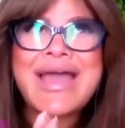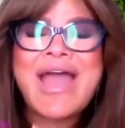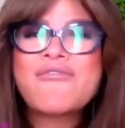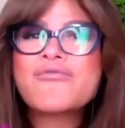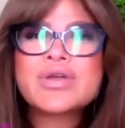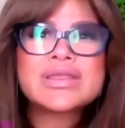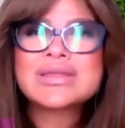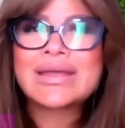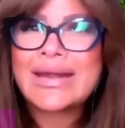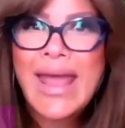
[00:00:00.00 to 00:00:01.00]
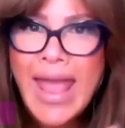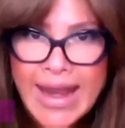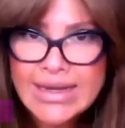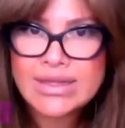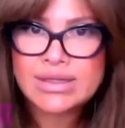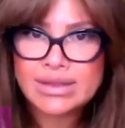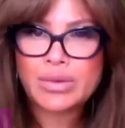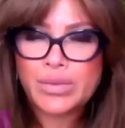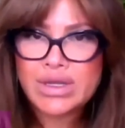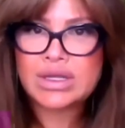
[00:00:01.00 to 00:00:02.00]
everything and anything
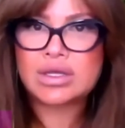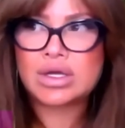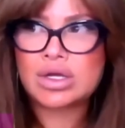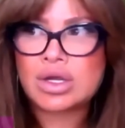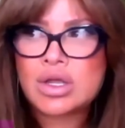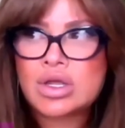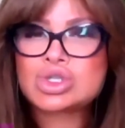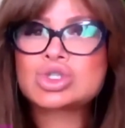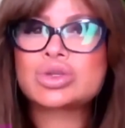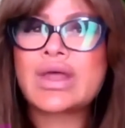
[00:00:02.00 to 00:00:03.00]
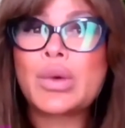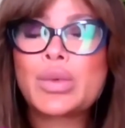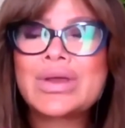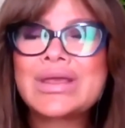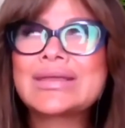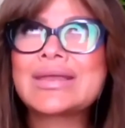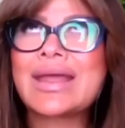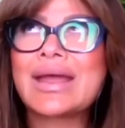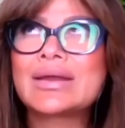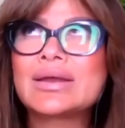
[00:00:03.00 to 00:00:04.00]
that we could so that we
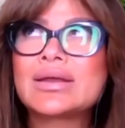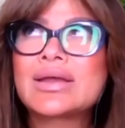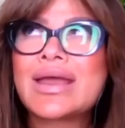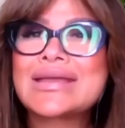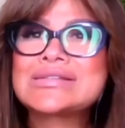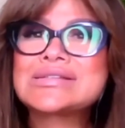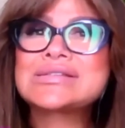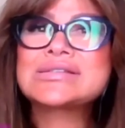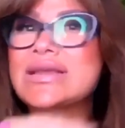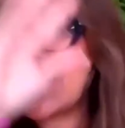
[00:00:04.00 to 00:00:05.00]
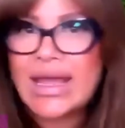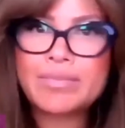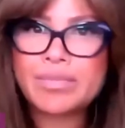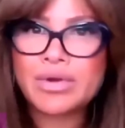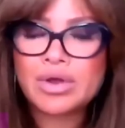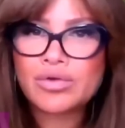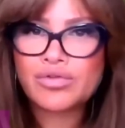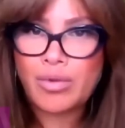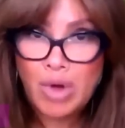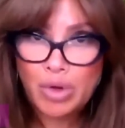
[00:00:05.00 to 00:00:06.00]
can escape
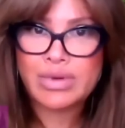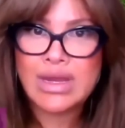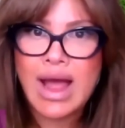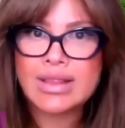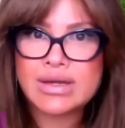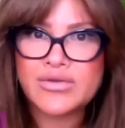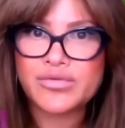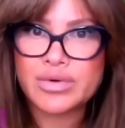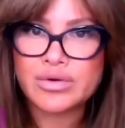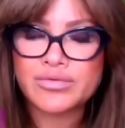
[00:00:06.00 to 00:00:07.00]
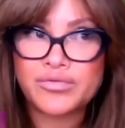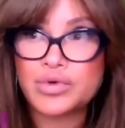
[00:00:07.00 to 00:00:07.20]
from our reality for,